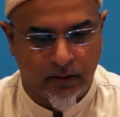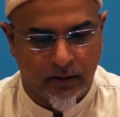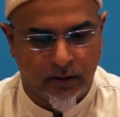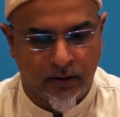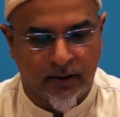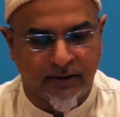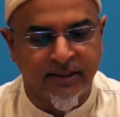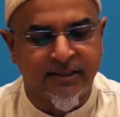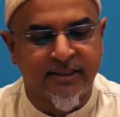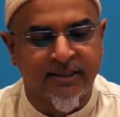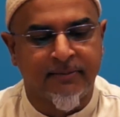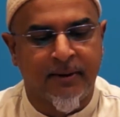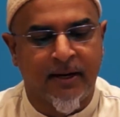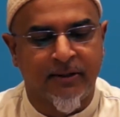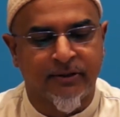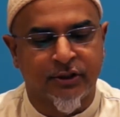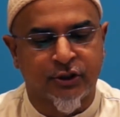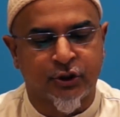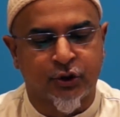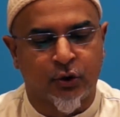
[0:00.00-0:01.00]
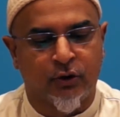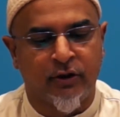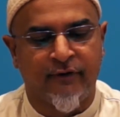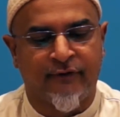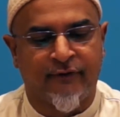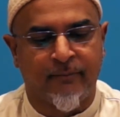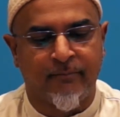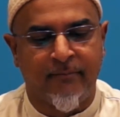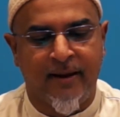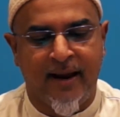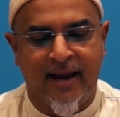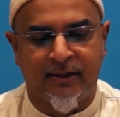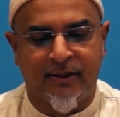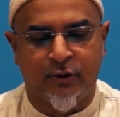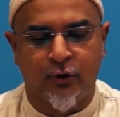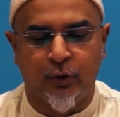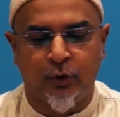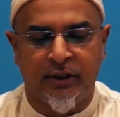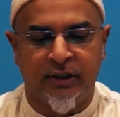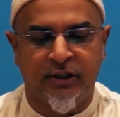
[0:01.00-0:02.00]
This is about the story of a man
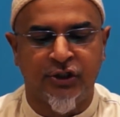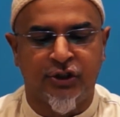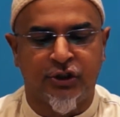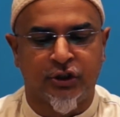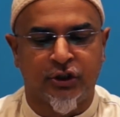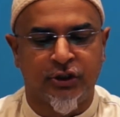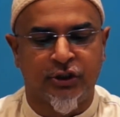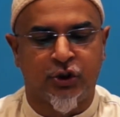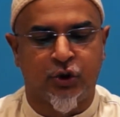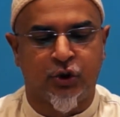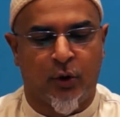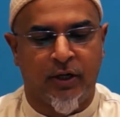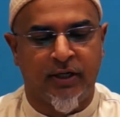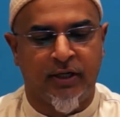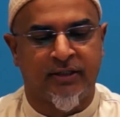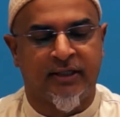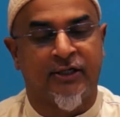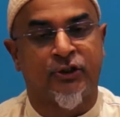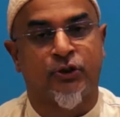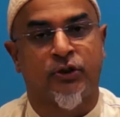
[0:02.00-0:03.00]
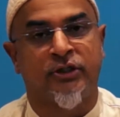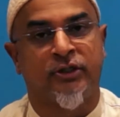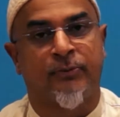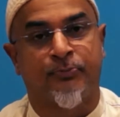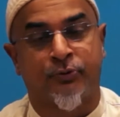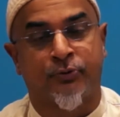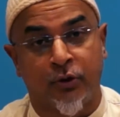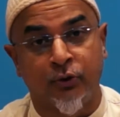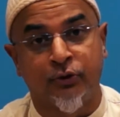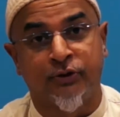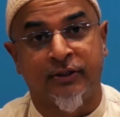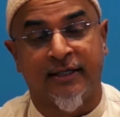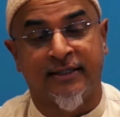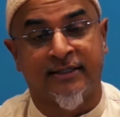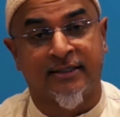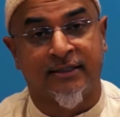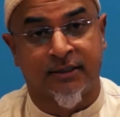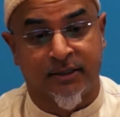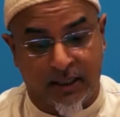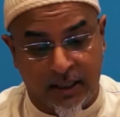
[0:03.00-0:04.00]
who initially joined actually the
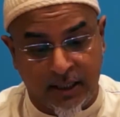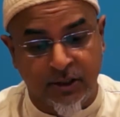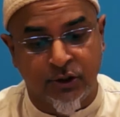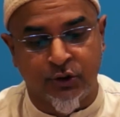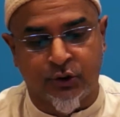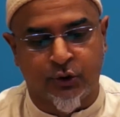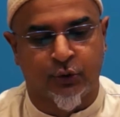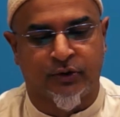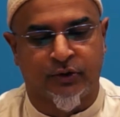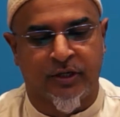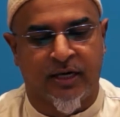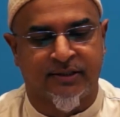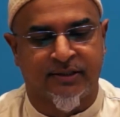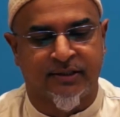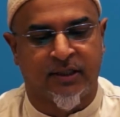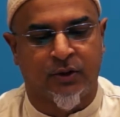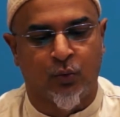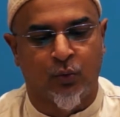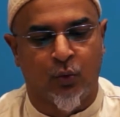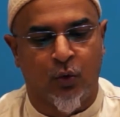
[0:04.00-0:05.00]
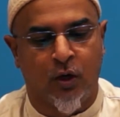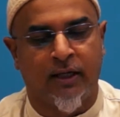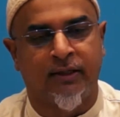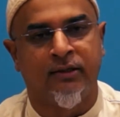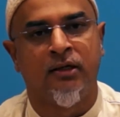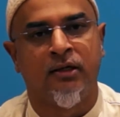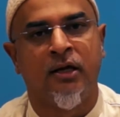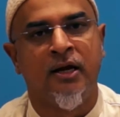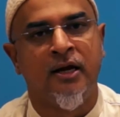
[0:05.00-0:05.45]
protests in 2011,